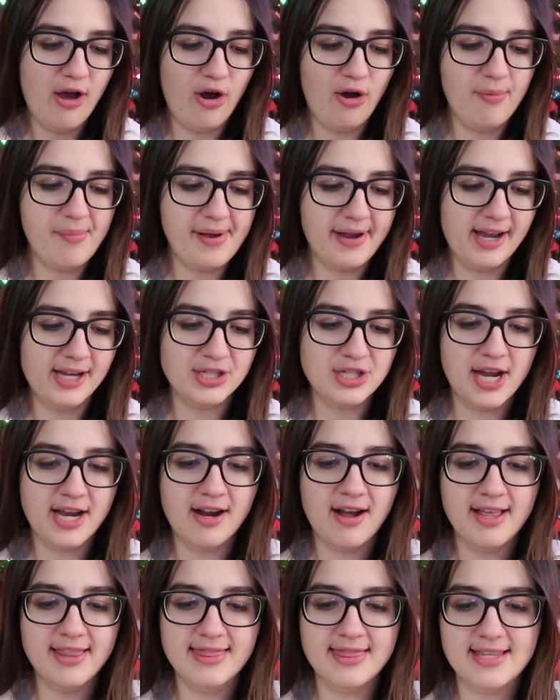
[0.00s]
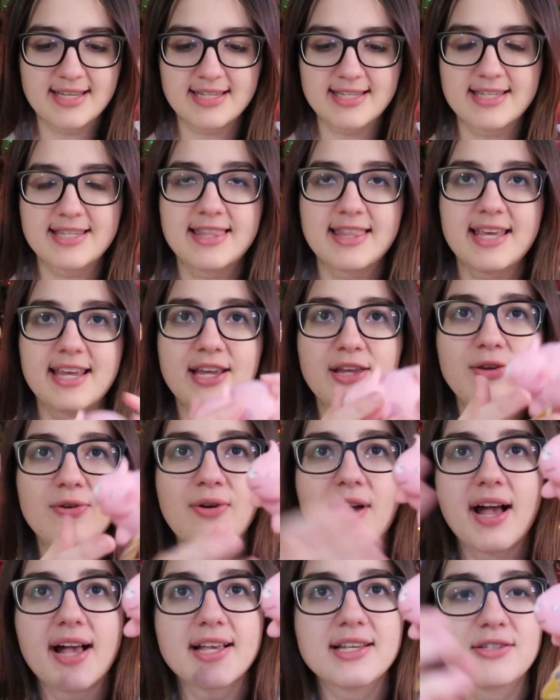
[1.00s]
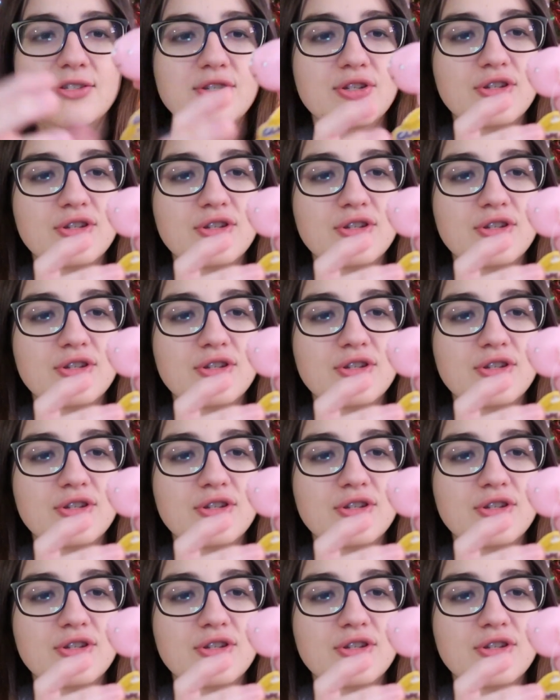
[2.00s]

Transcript: Oh my gosh, I got this thing, you guys.